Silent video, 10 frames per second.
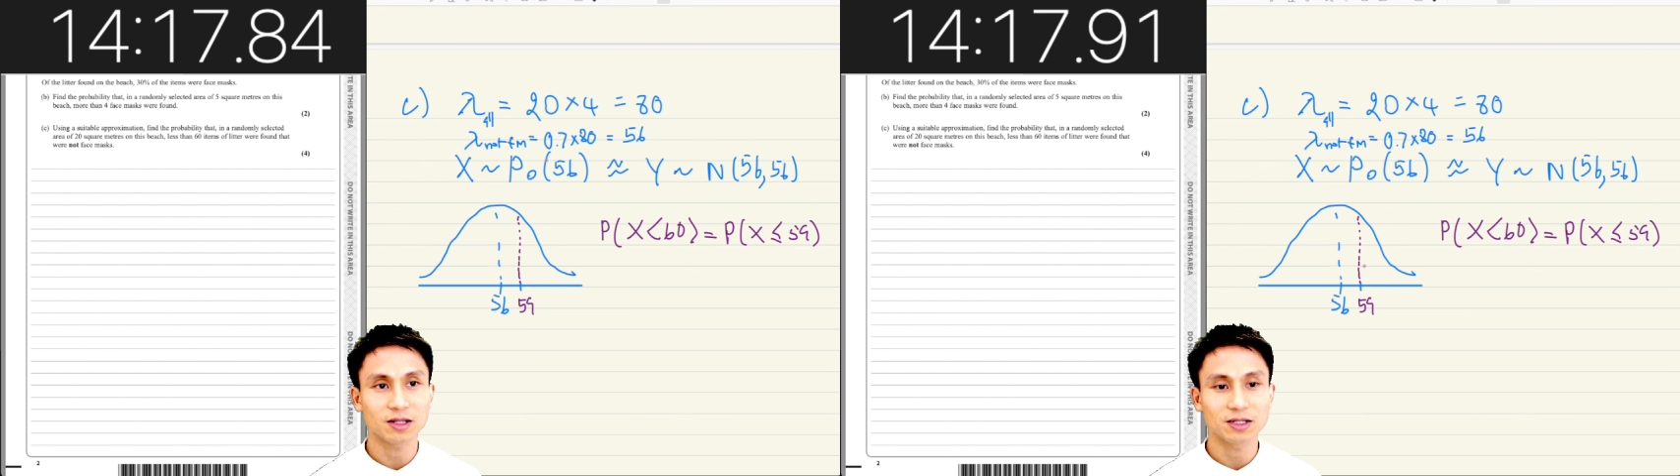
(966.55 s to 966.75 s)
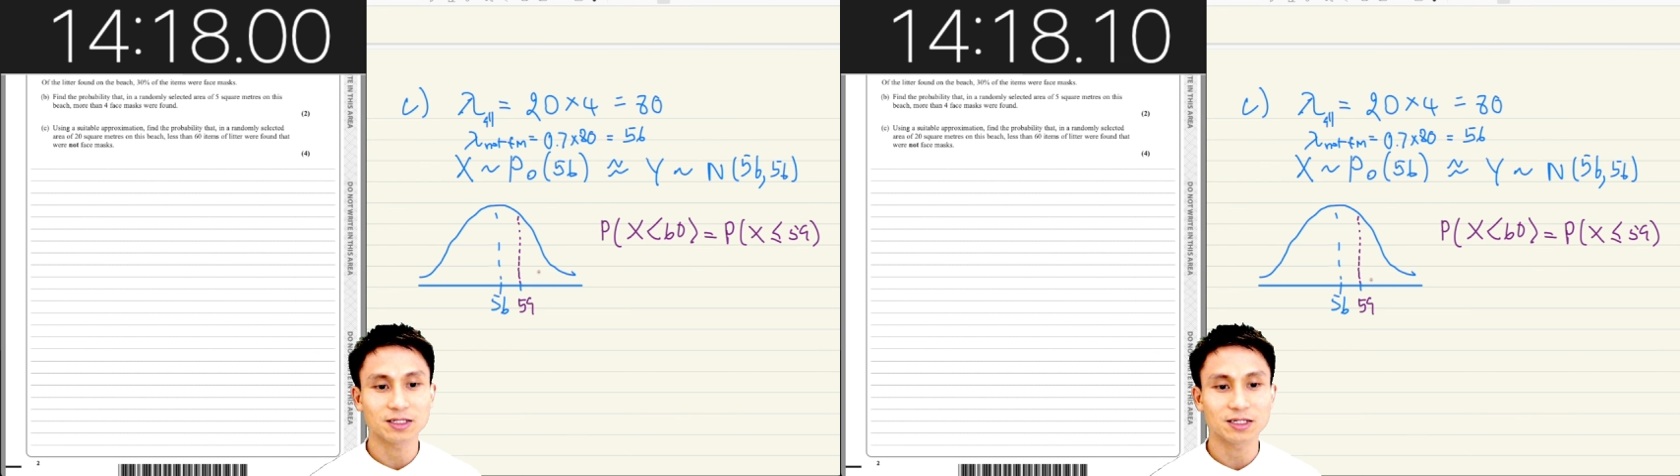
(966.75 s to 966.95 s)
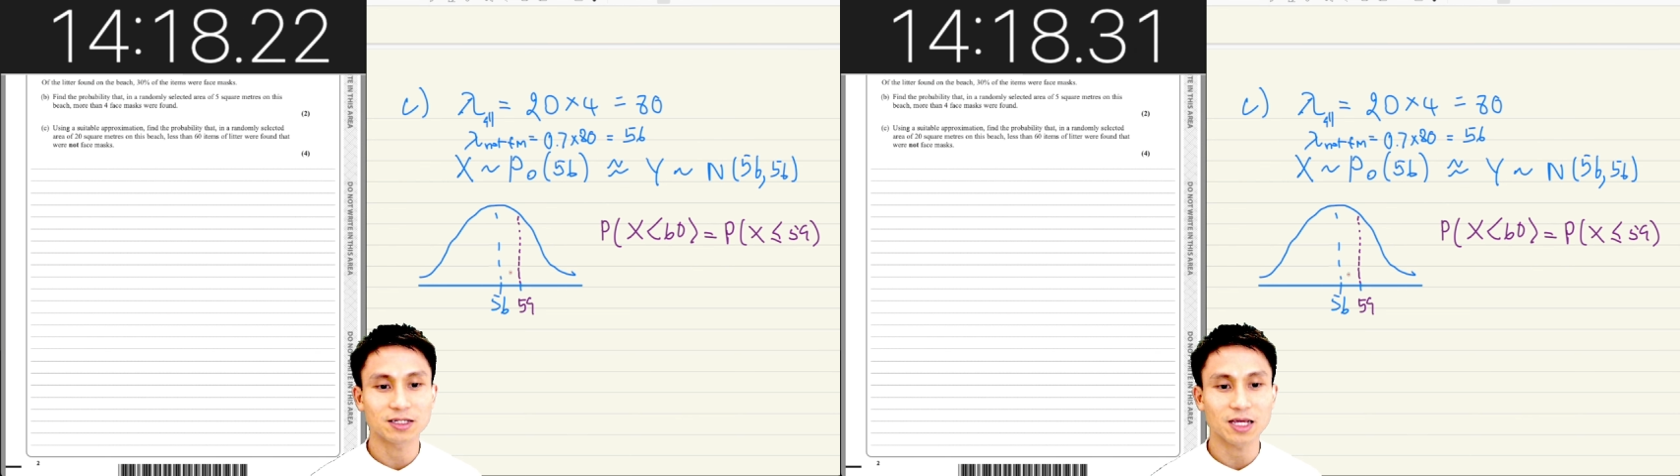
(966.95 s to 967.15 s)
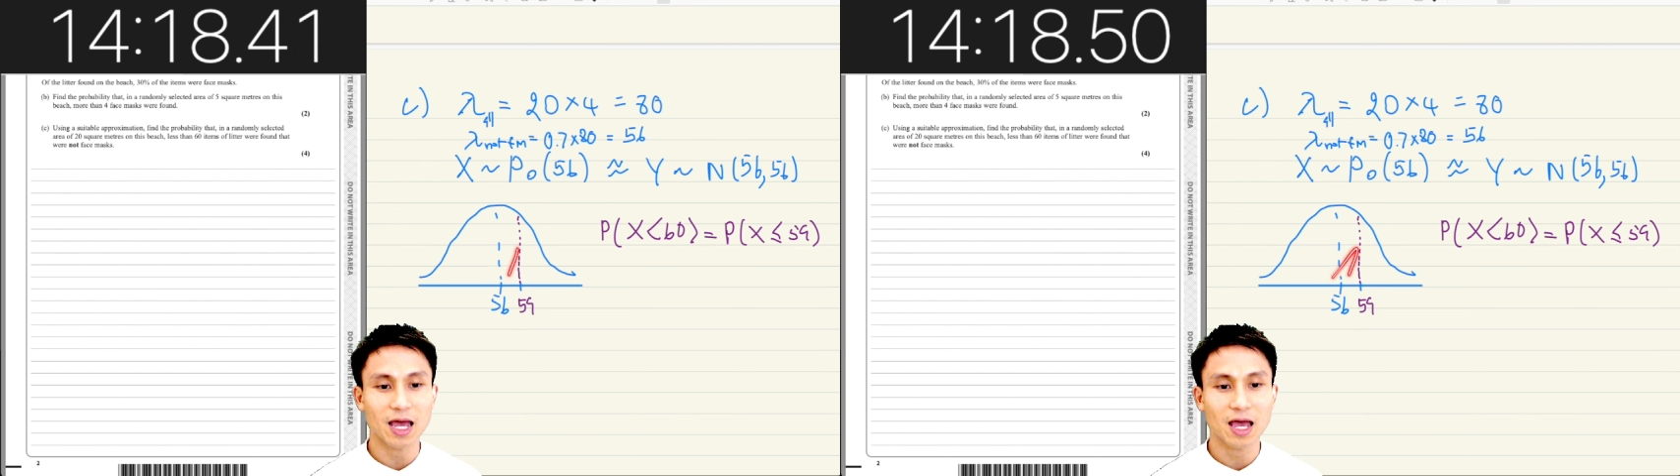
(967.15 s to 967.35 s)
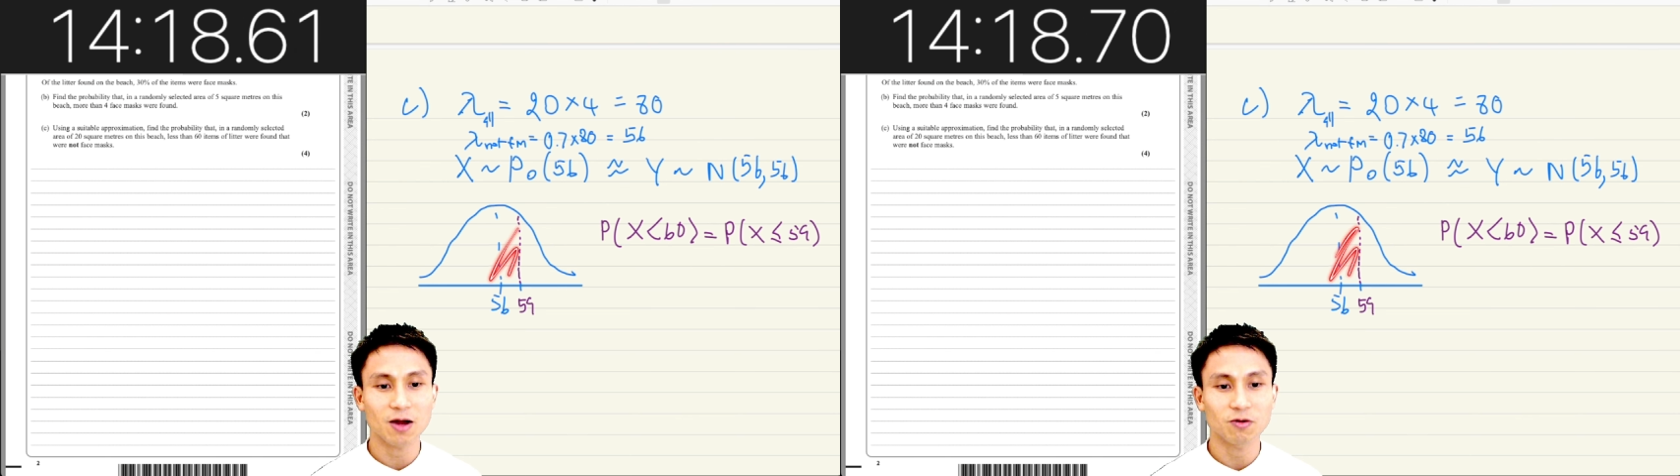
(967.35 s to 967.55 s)
this is the
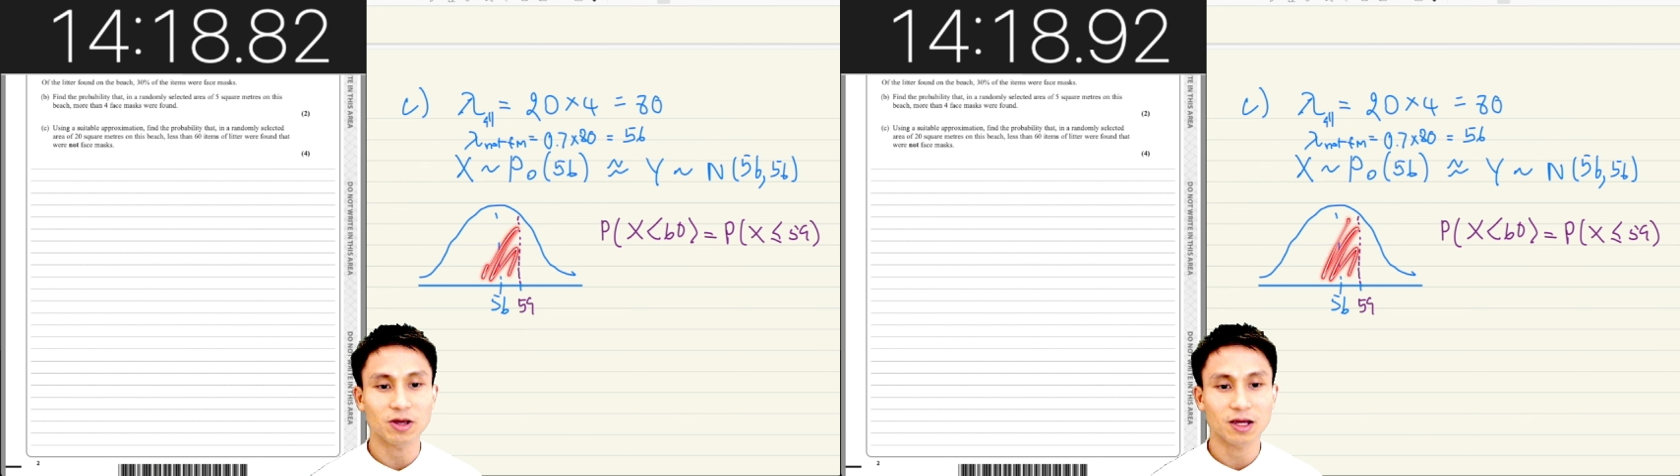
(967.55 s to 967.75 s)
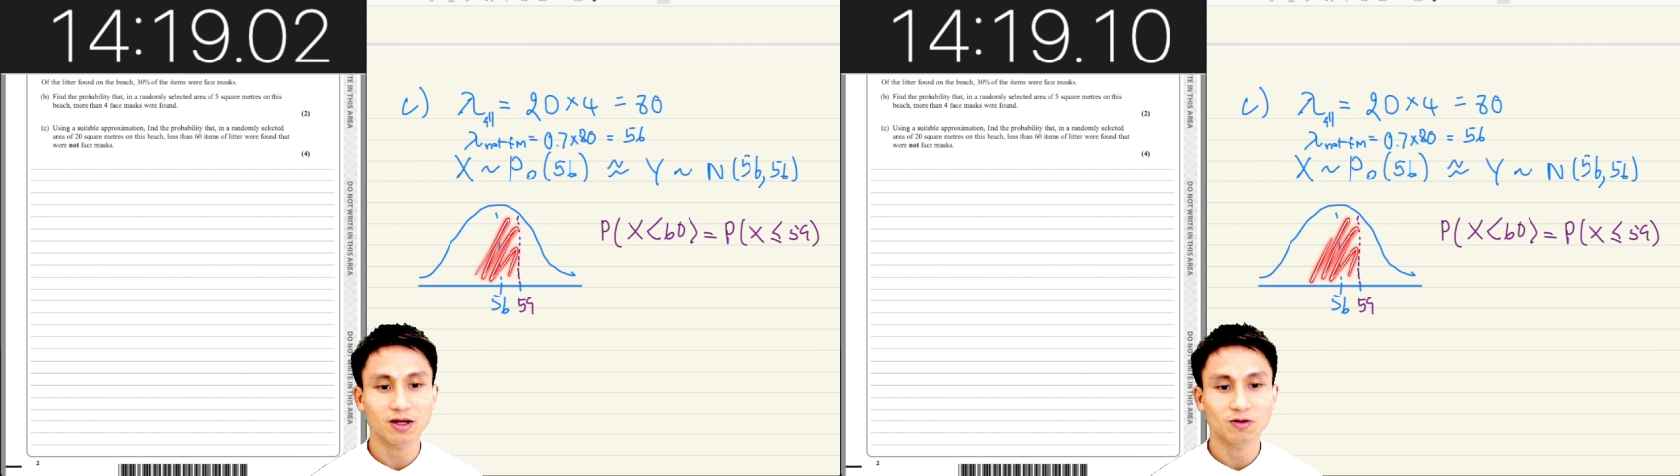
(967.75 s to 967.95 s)
area.